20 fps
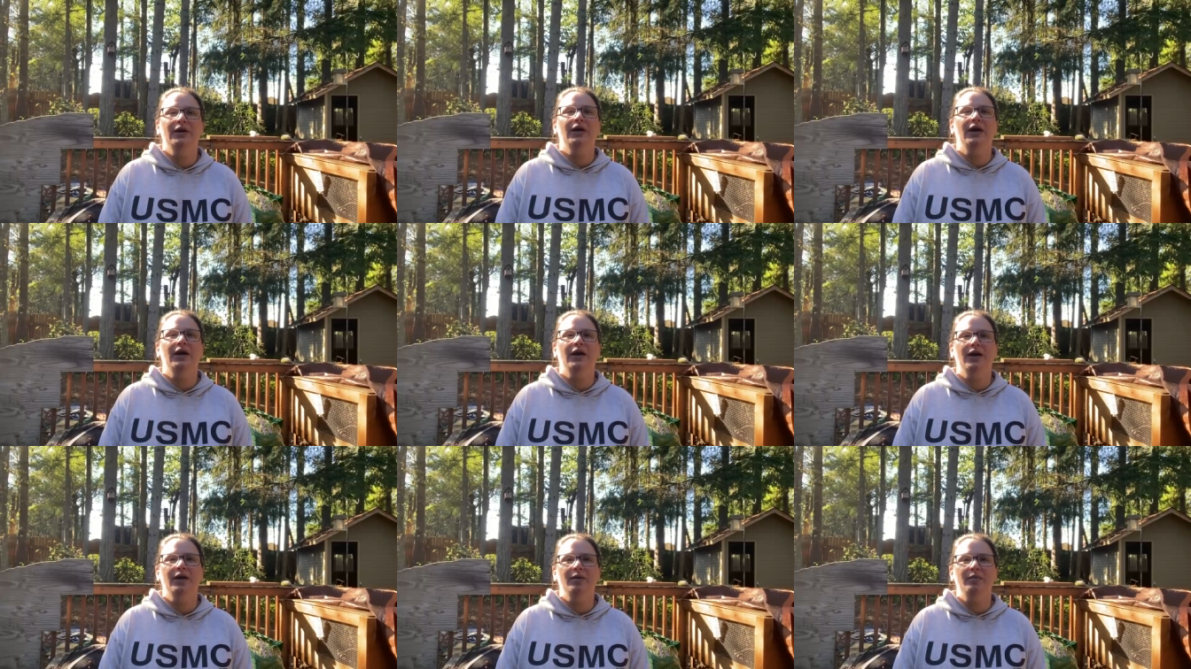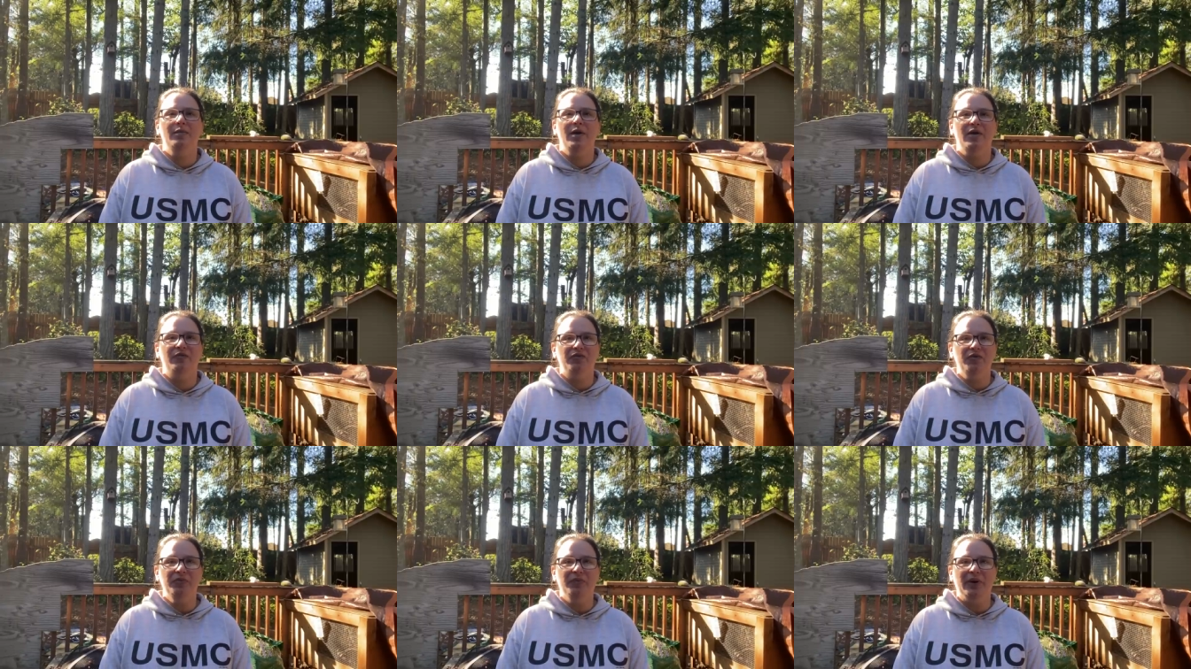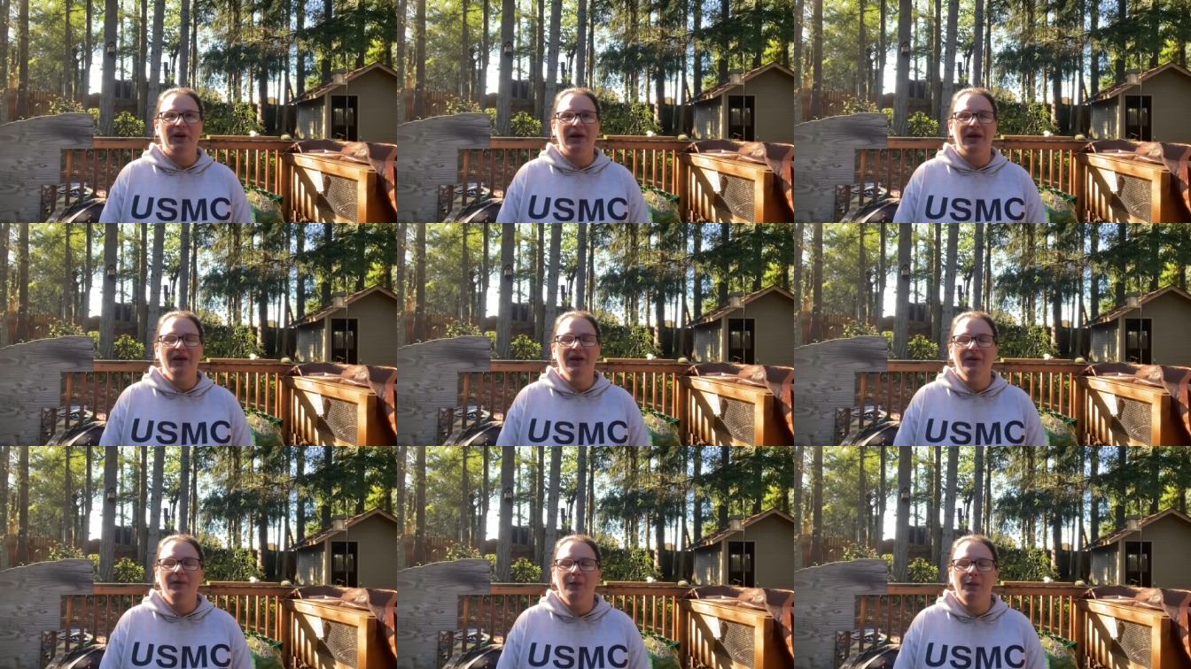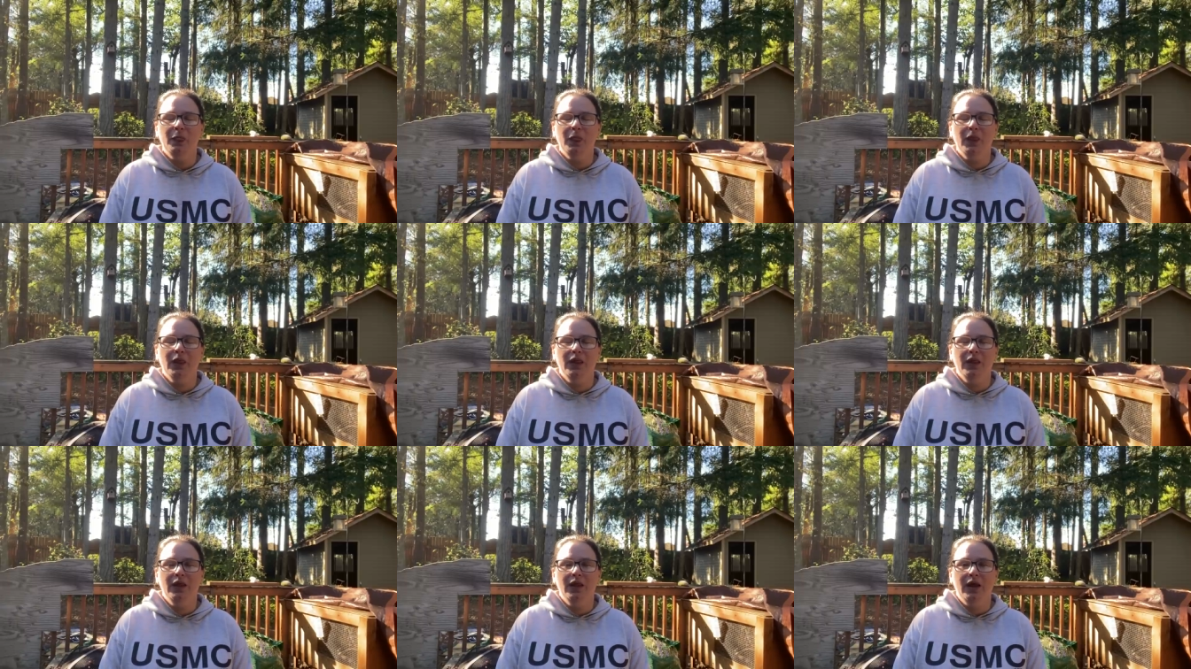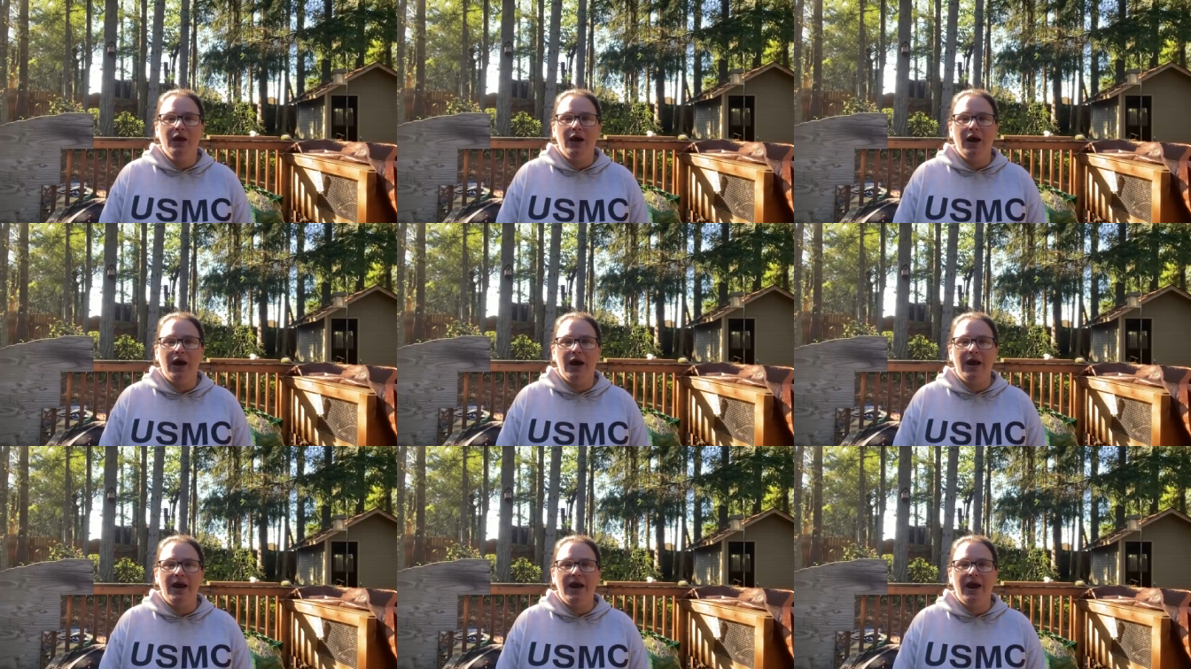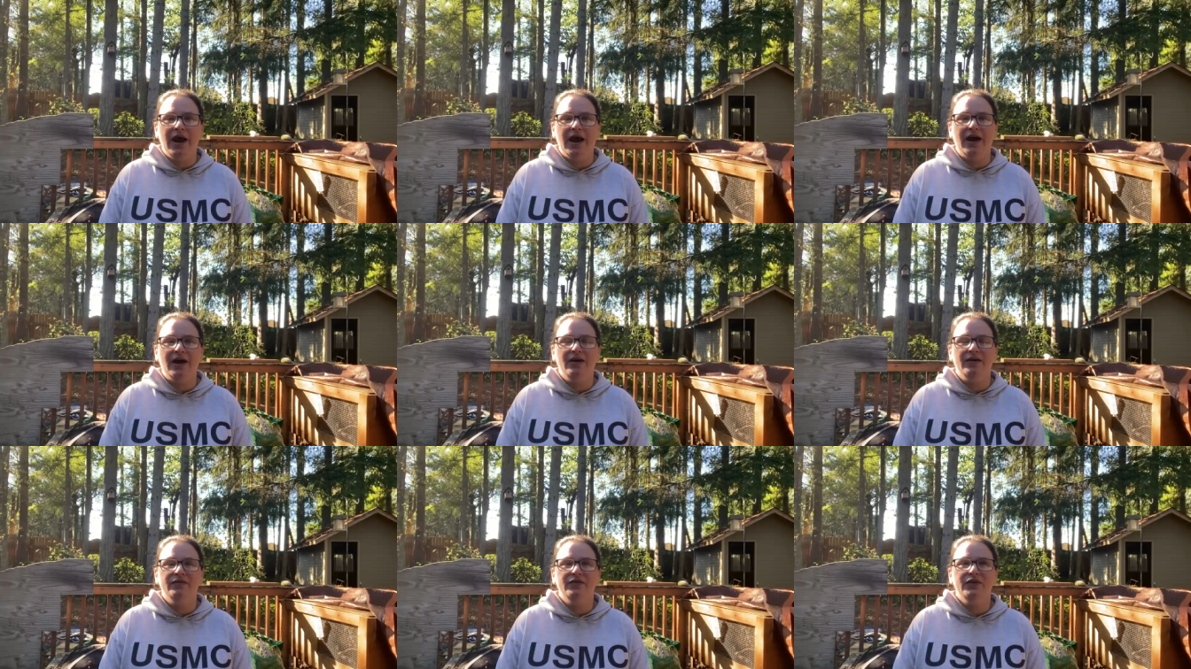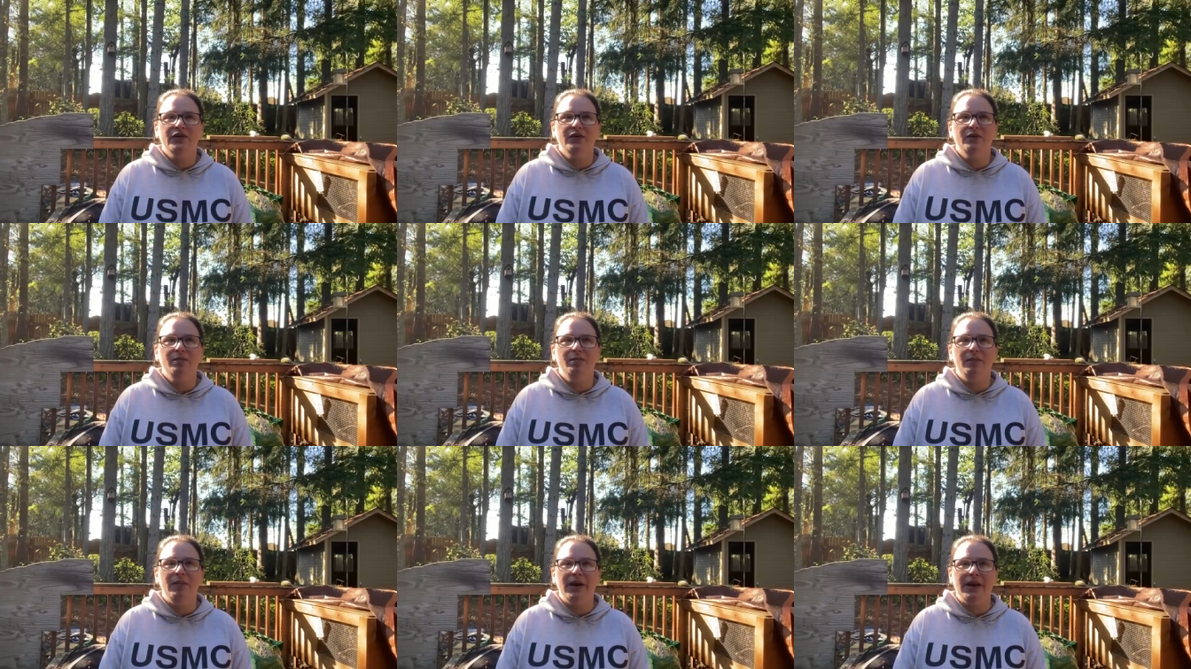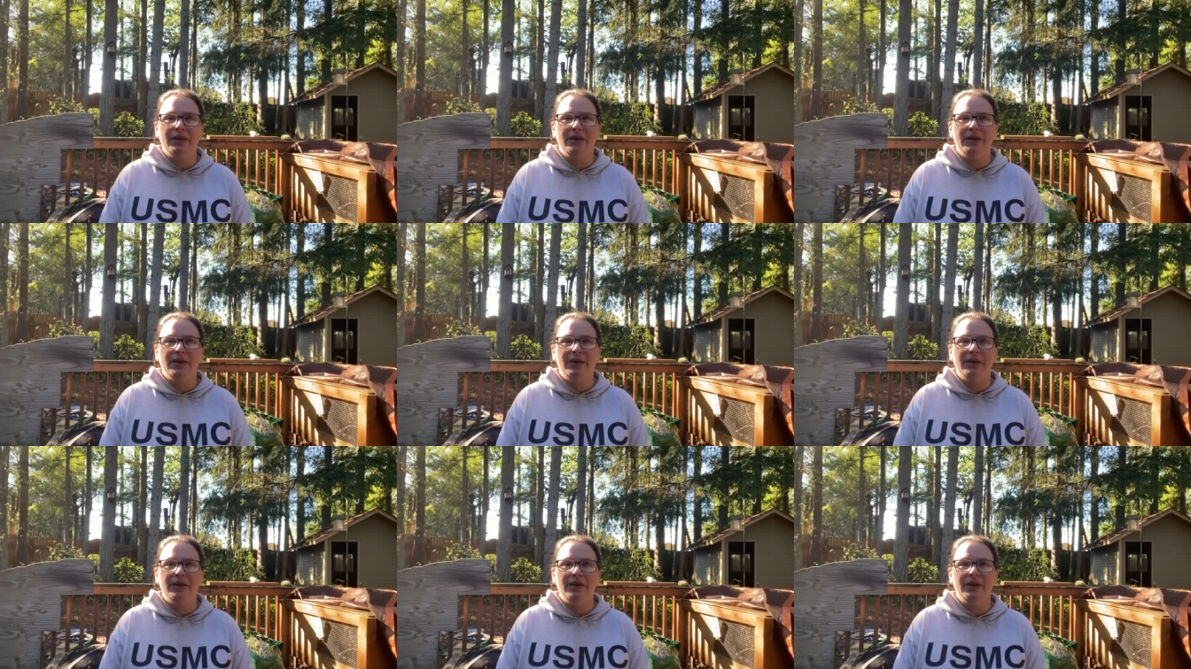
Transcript: um, everybody. I have many,